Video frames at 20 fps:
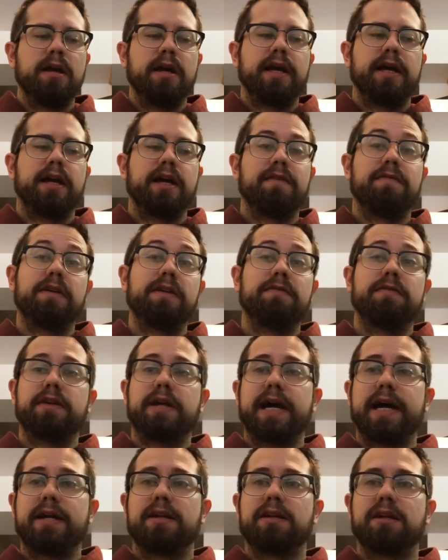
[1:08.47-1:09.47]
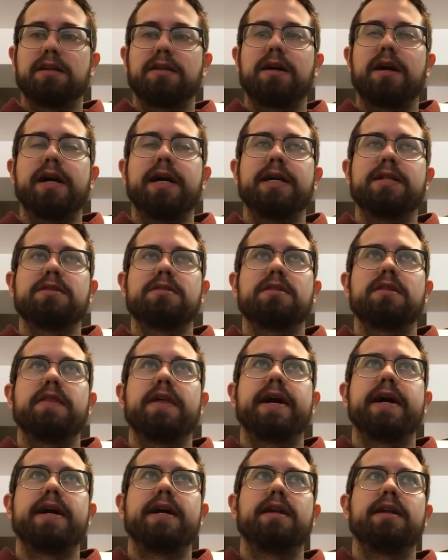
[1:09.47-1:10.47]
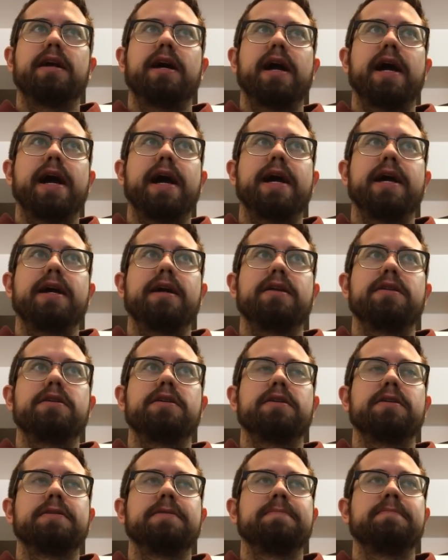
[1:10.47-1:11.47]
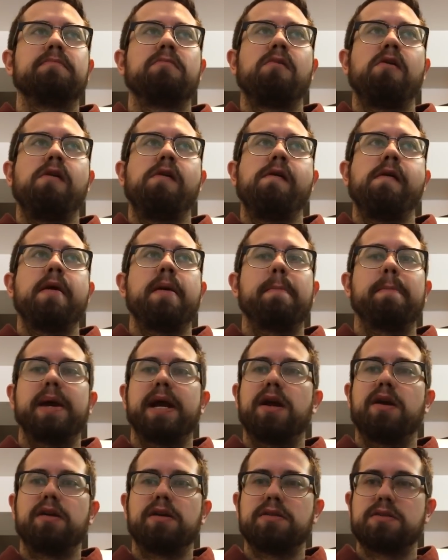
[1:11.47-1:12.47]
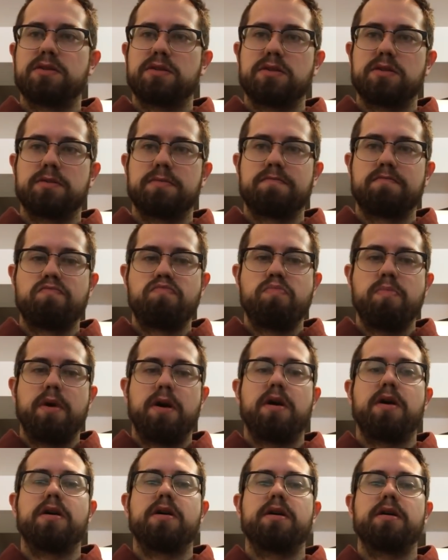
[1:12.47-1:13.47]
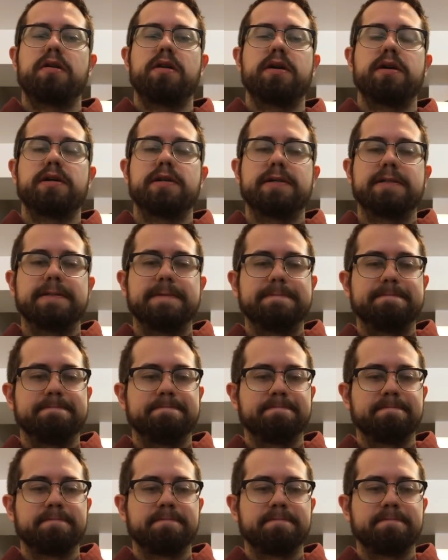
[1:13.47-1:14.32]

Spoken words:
And I've even had clients that had parents on